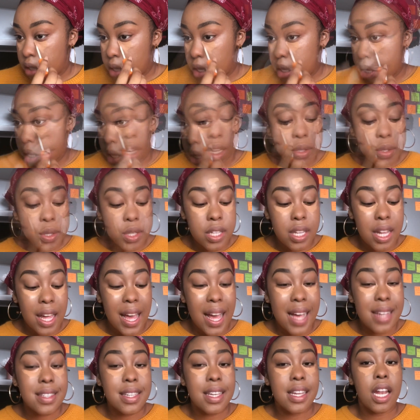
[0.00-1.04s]
The concealer
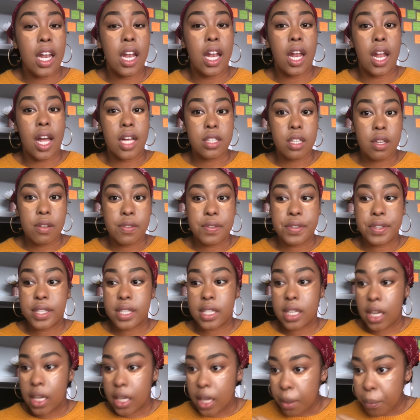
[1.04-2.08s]
has a lot of
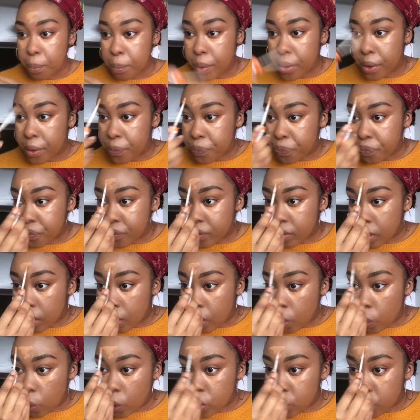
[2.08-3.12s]
slip,
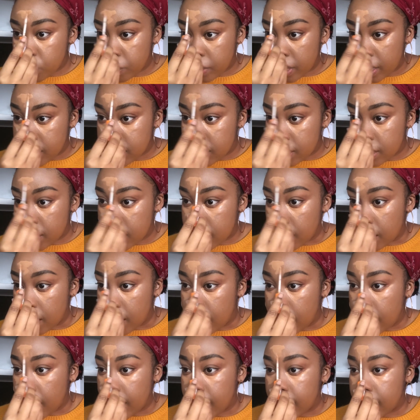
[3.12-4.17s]
which makes
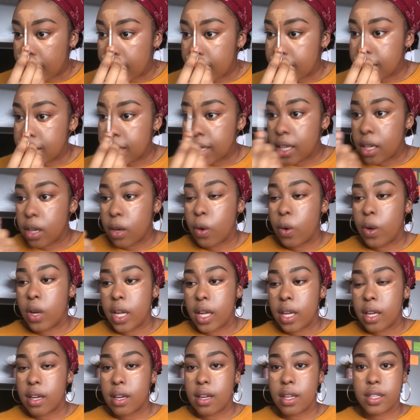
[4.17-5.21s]
highlighting or
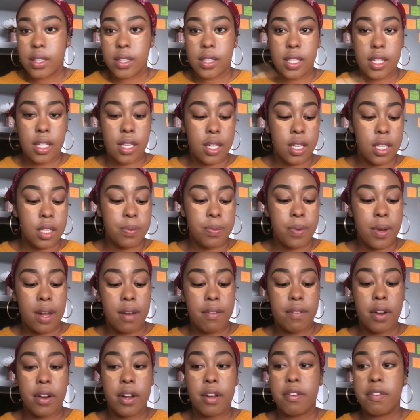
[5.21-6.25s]
like concealing this part
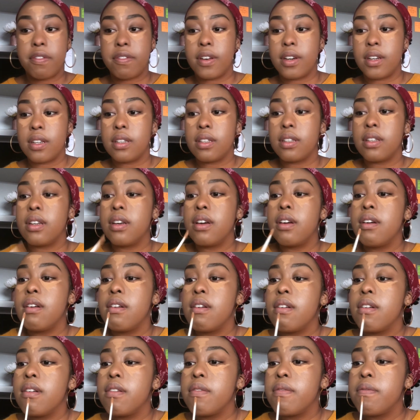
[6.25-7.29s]
very fun,
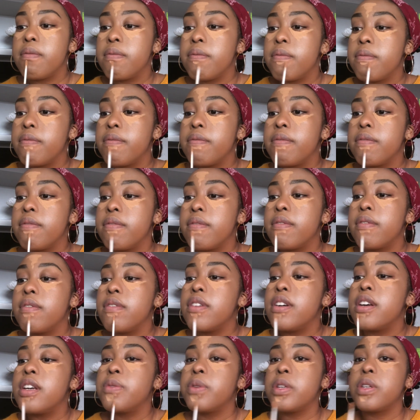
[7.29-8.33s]

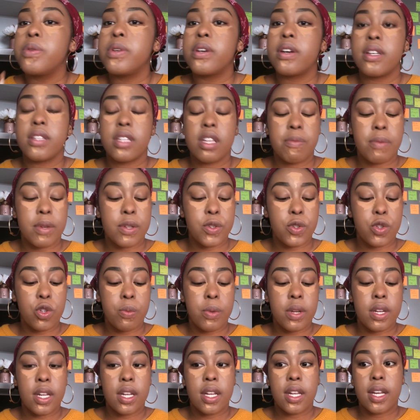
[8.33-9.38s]
especially because there have been so
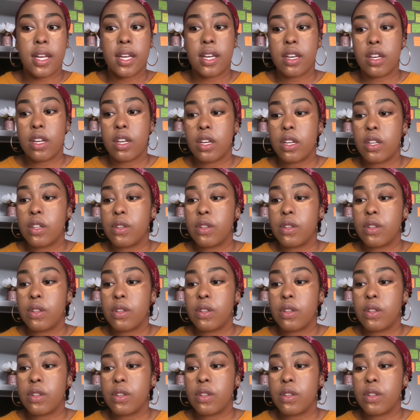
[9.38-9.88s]
many like